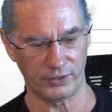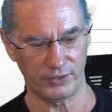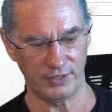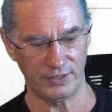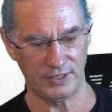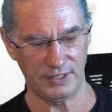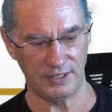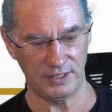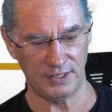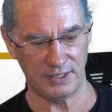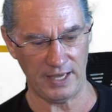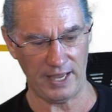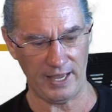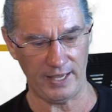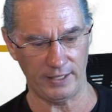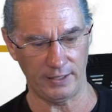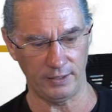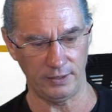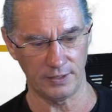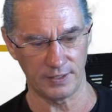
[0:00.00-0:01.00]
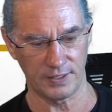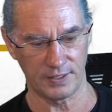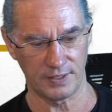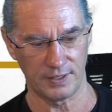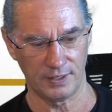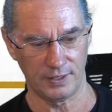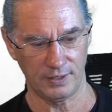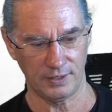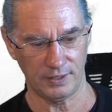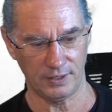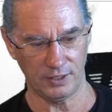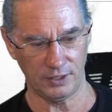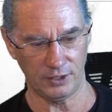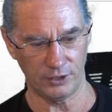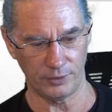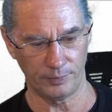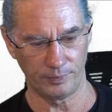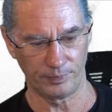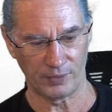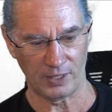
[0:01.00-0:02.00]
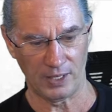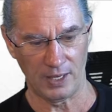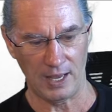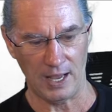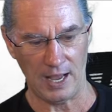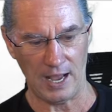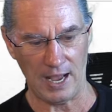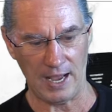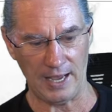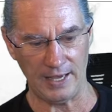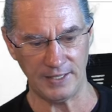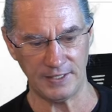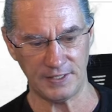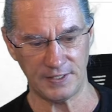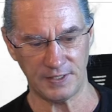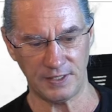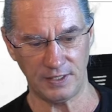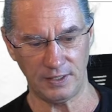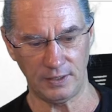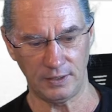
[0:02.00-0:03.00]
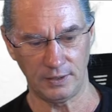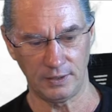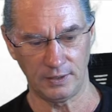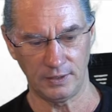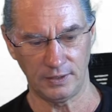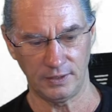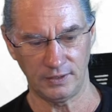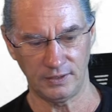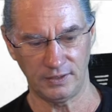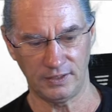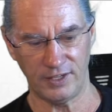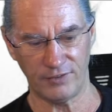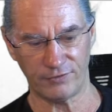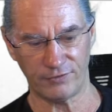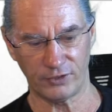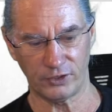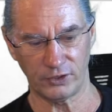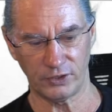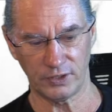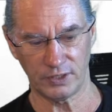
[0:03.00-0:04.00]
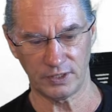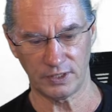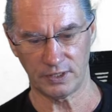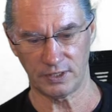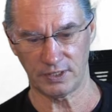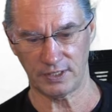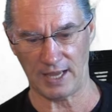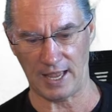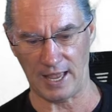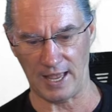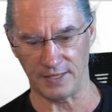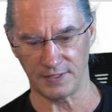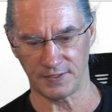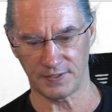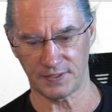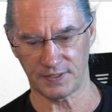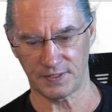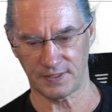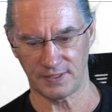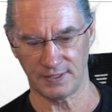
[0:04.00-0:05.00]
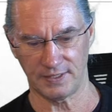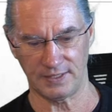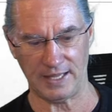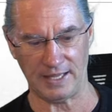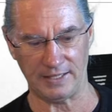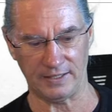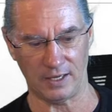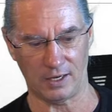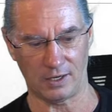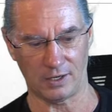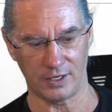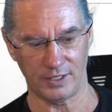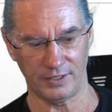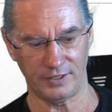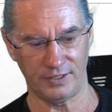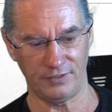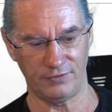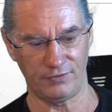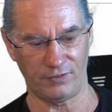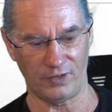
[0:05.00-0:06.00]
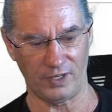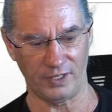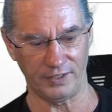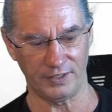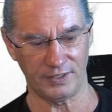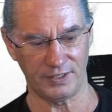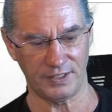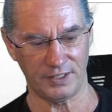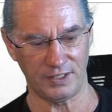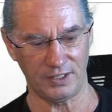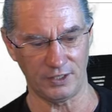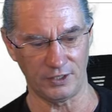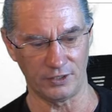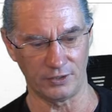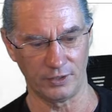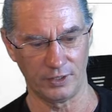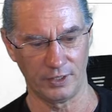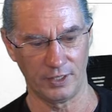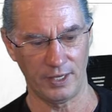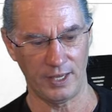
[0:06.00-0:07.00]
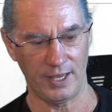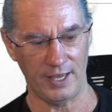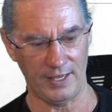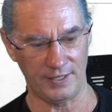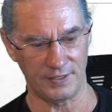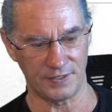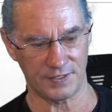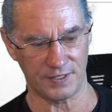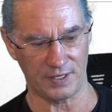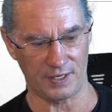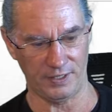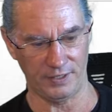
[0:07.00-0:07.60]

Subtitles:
details here, I see different tasks that are defined here inside.